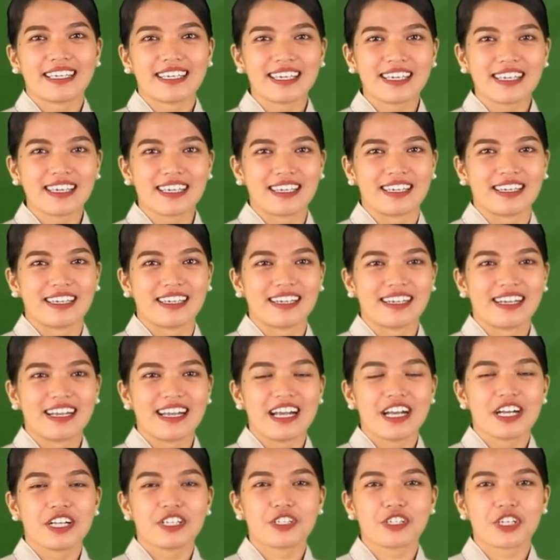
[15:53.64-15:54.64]
E.
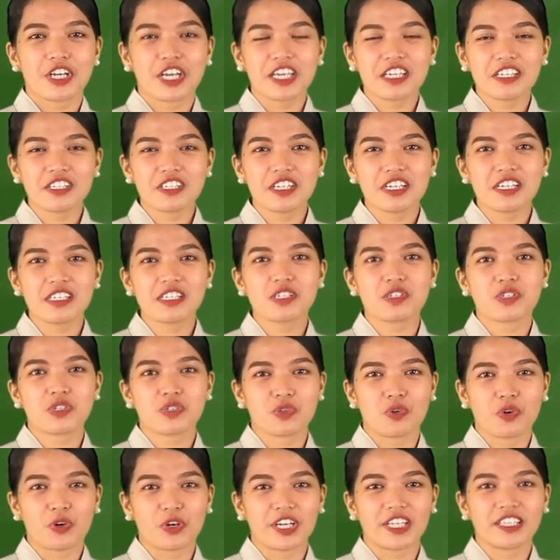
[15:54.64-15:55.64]
Changes
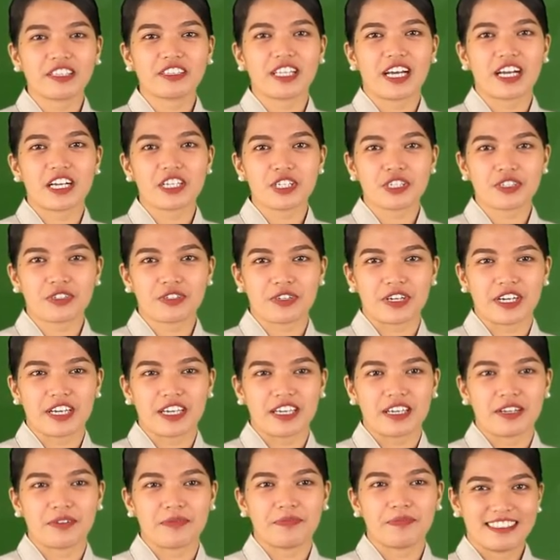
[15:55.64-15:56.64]
soiled ashtray.
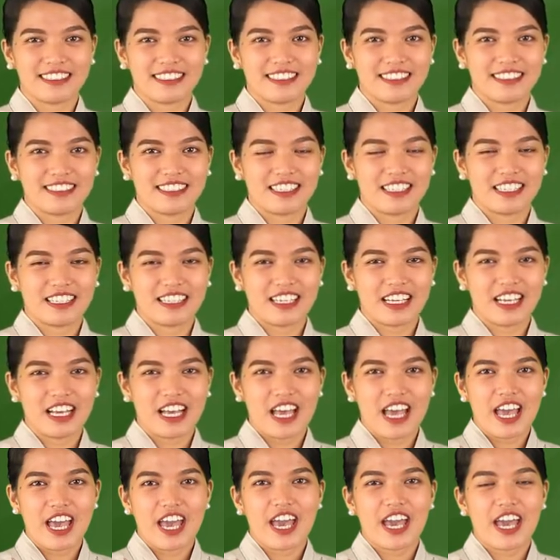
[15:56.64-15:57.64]

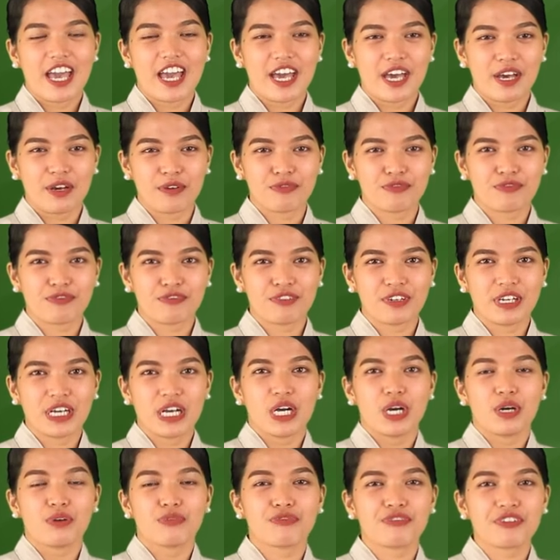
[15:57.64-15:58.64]
F.
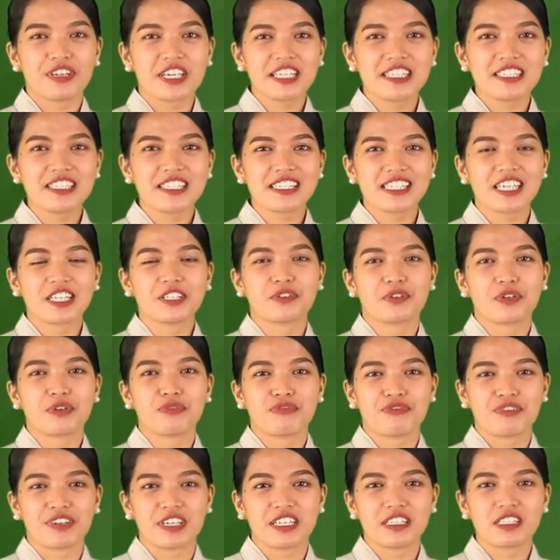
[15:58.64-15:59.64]
Fills and
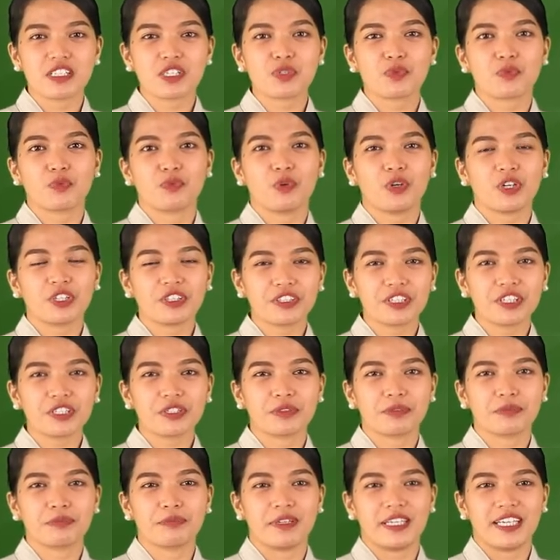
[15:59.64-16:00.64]
refills water
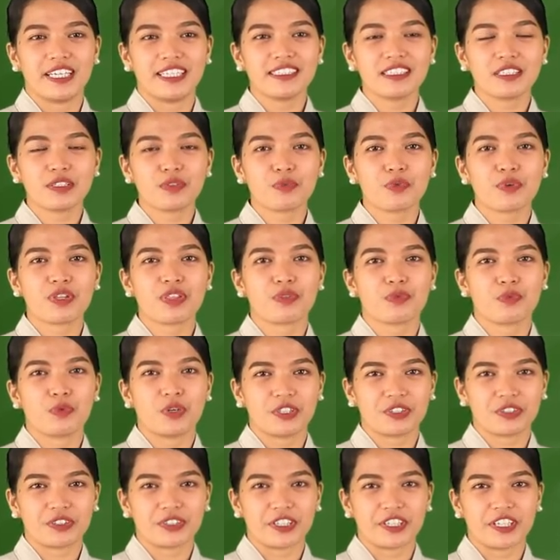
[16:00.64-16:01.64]
goblet with
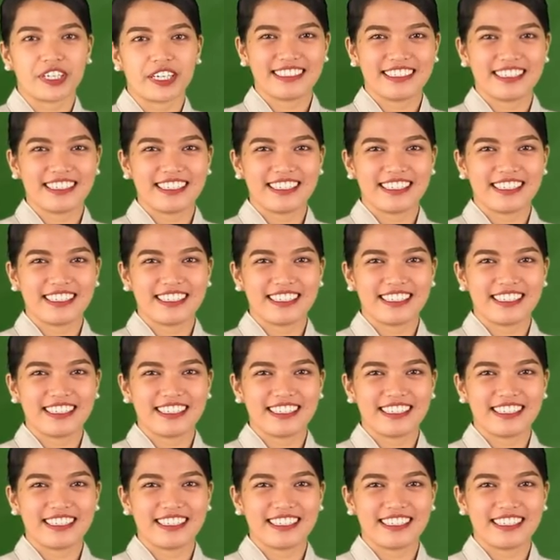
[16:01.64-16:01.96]
water.